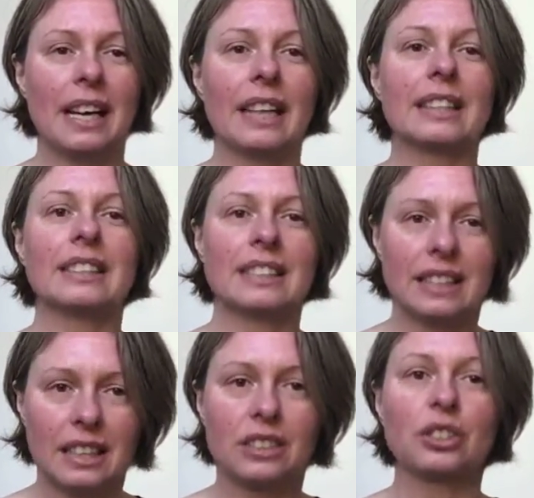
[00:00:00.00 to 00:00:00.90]
I can
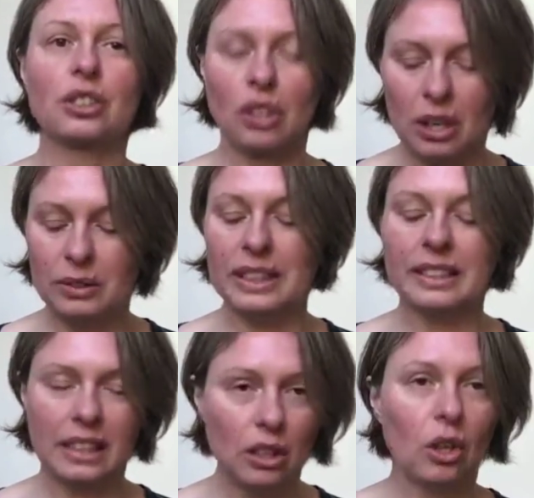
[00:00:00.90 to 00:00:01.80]
start
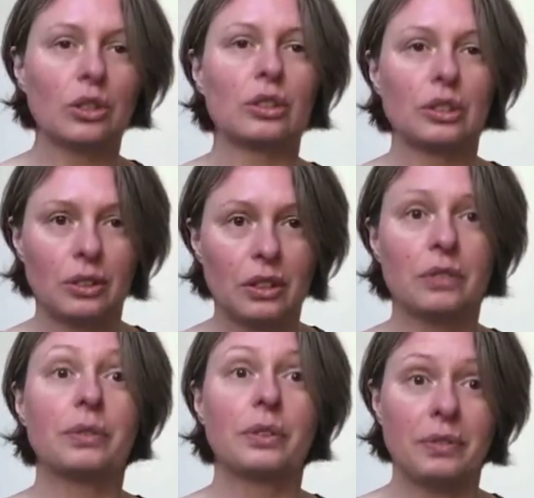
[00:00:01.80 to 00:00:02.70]
scrolling a lot
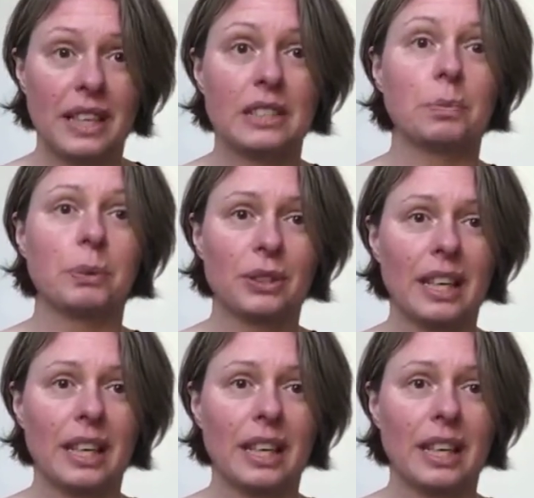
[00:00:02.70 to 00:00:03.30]
through Facebook.